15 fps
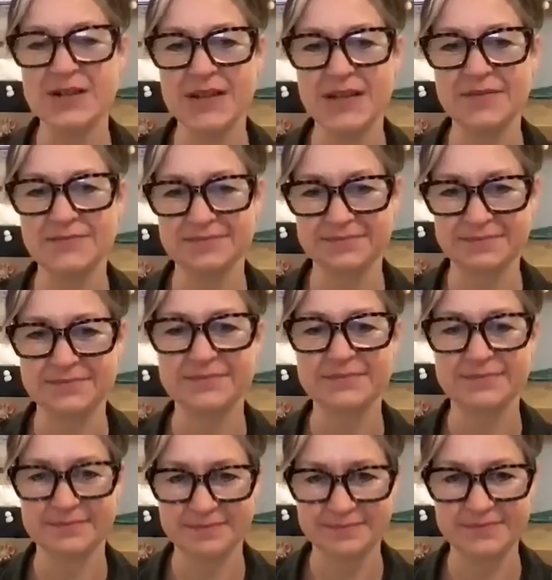creating
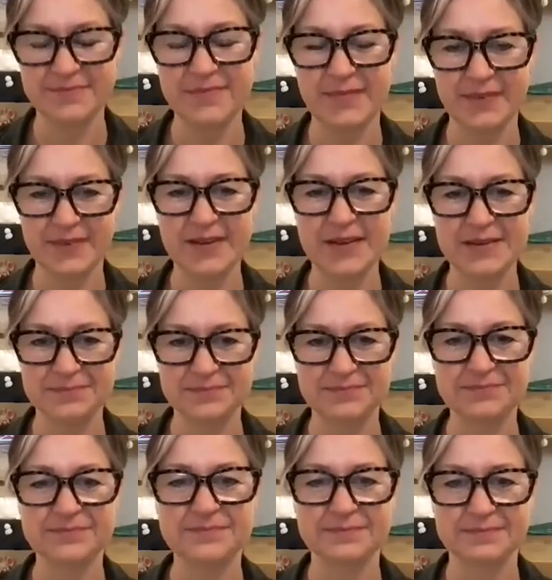bonds, and making
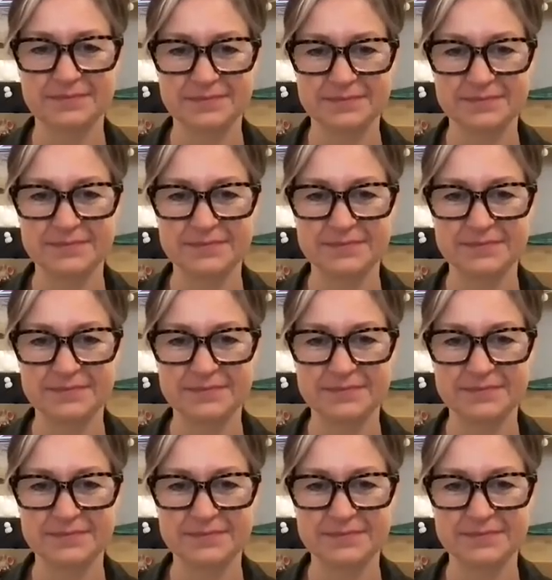sure actually